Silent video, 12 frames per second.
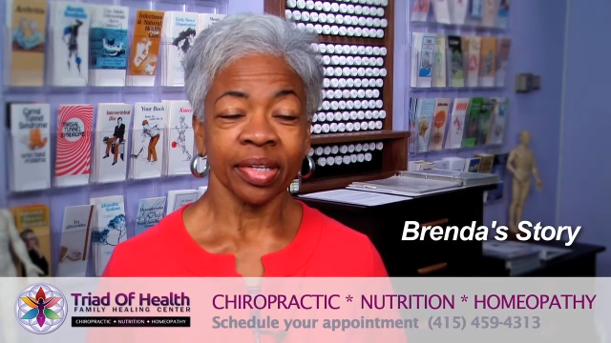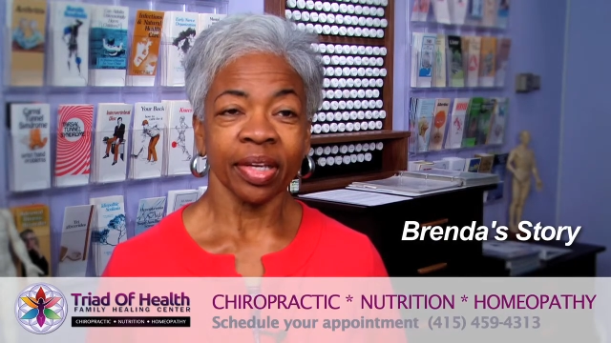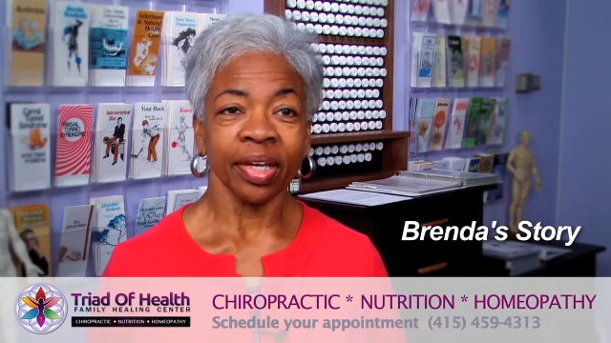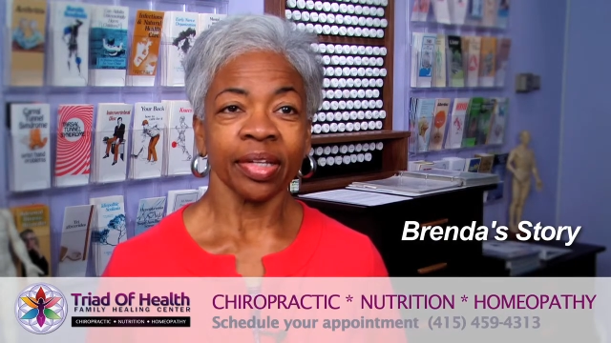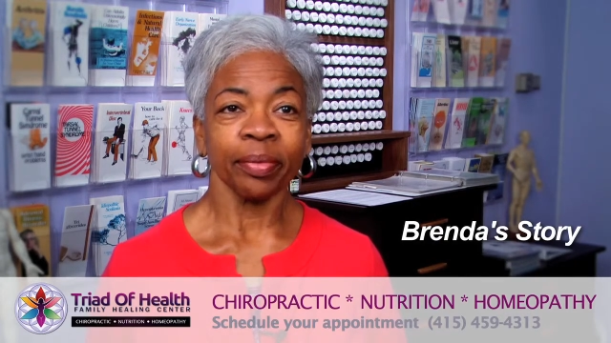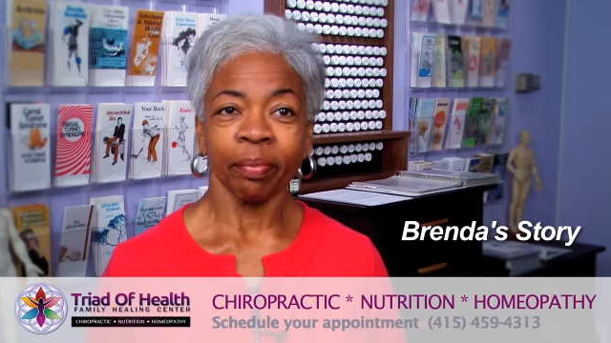
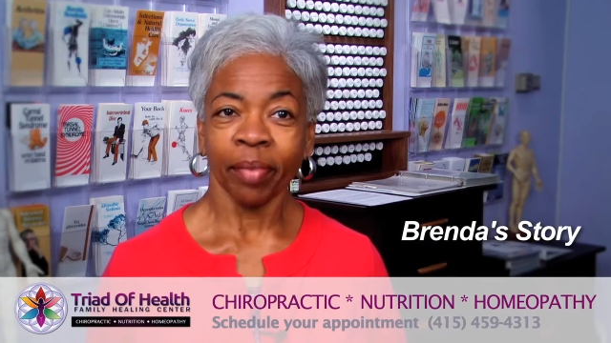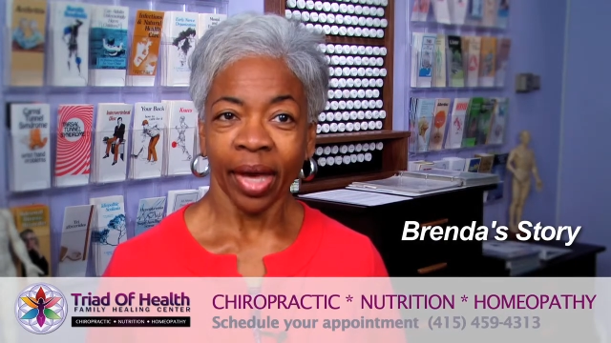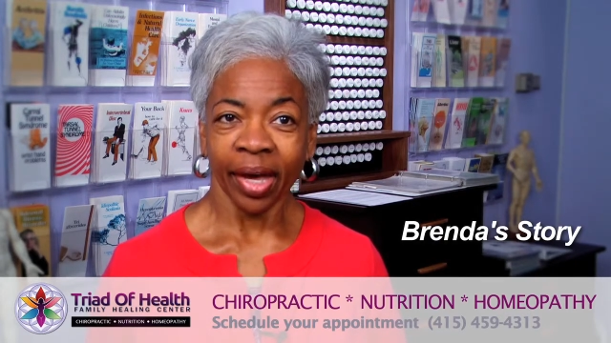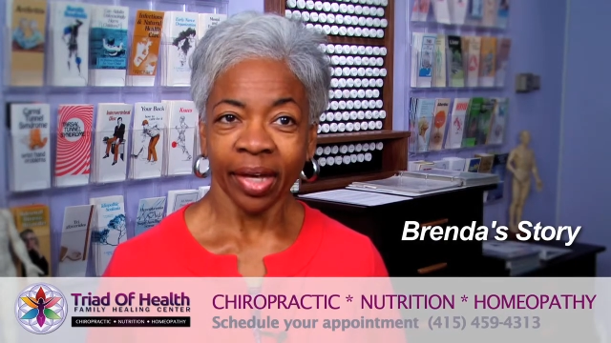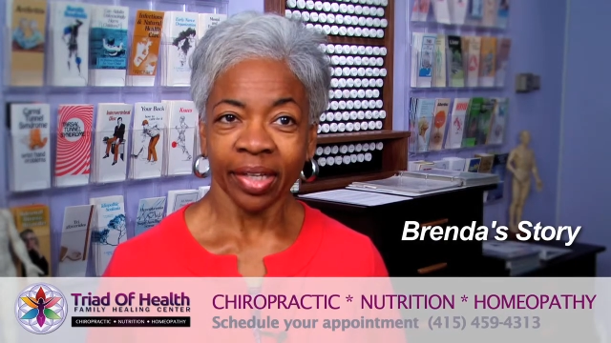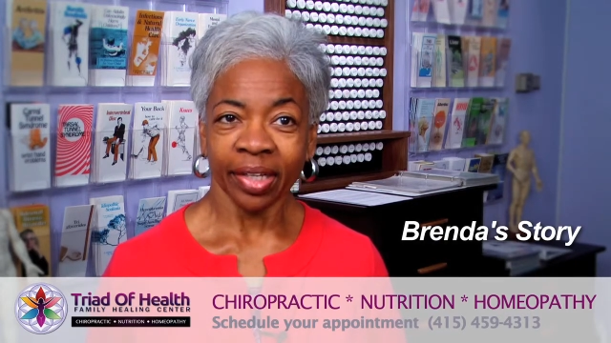and
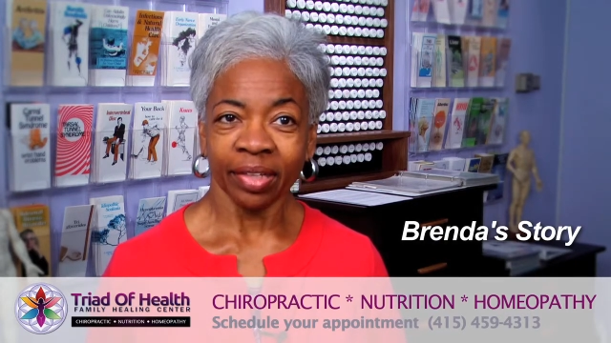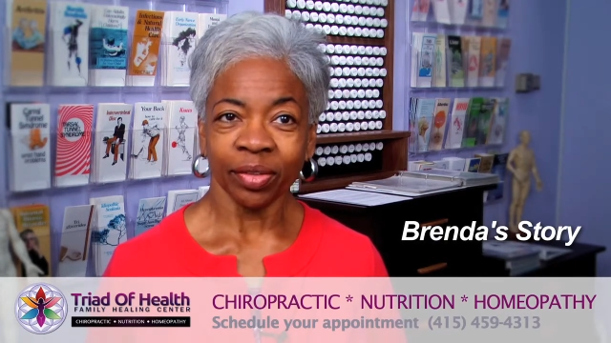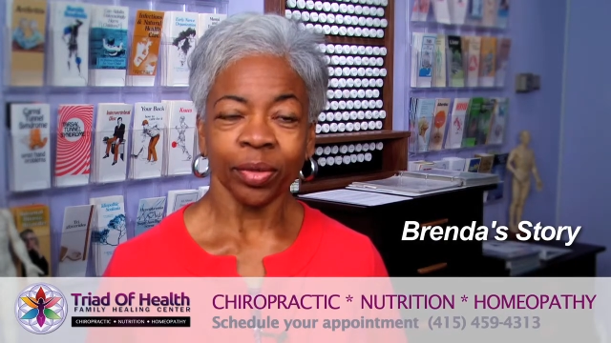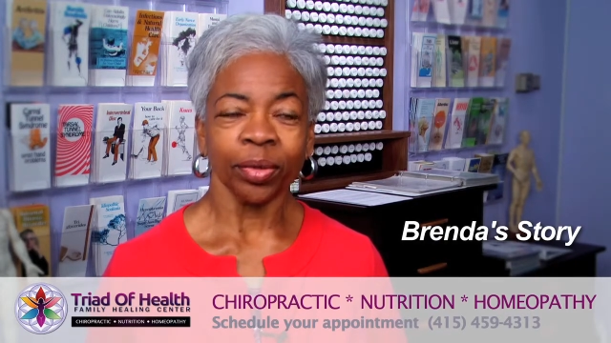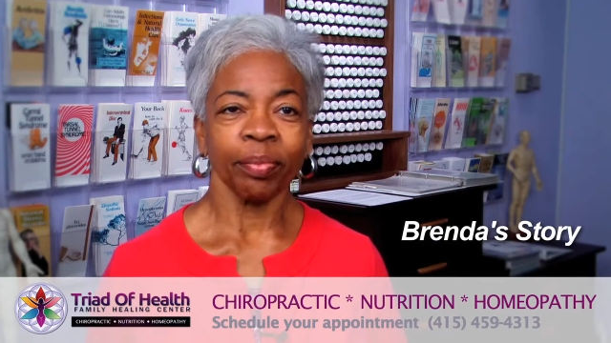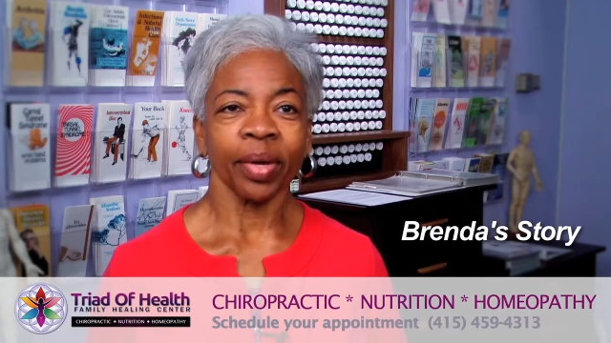back,
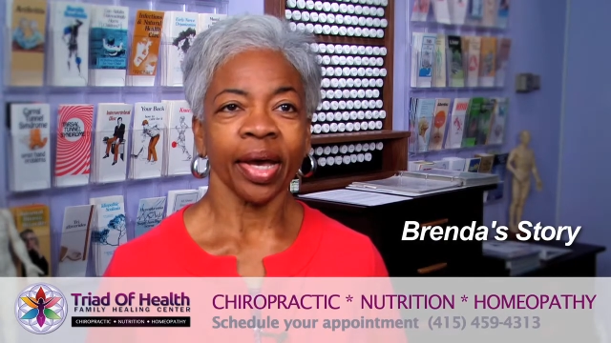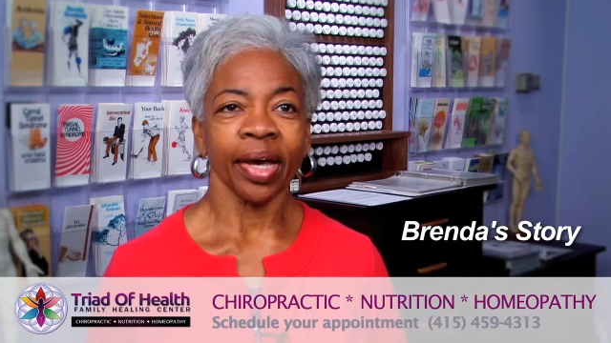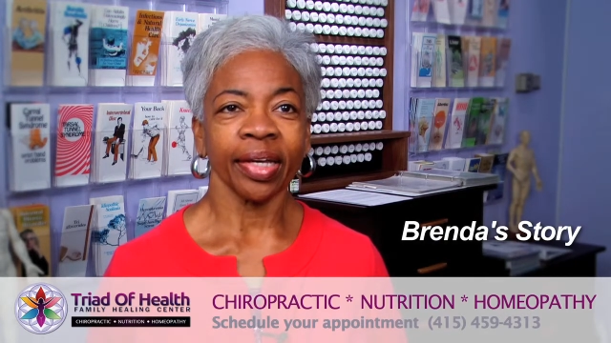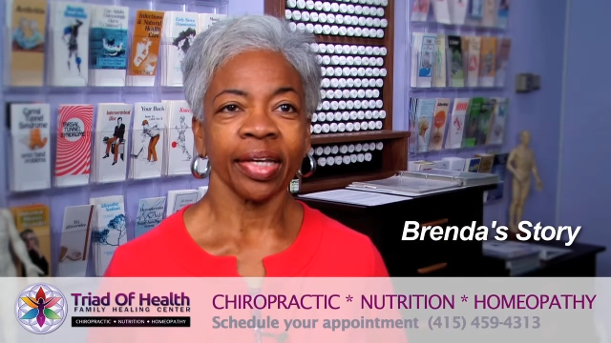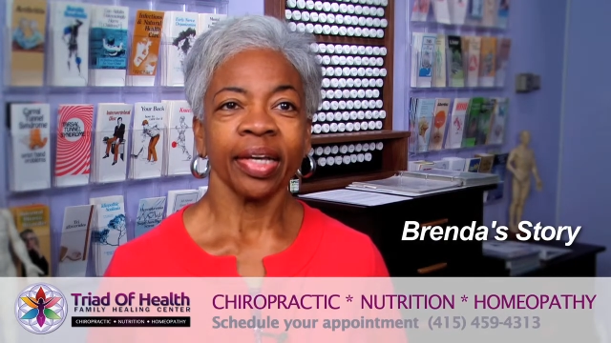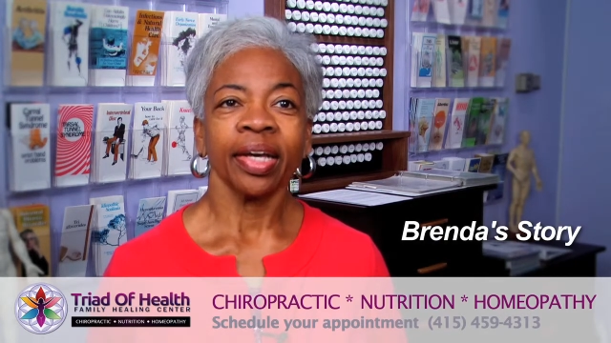lower back.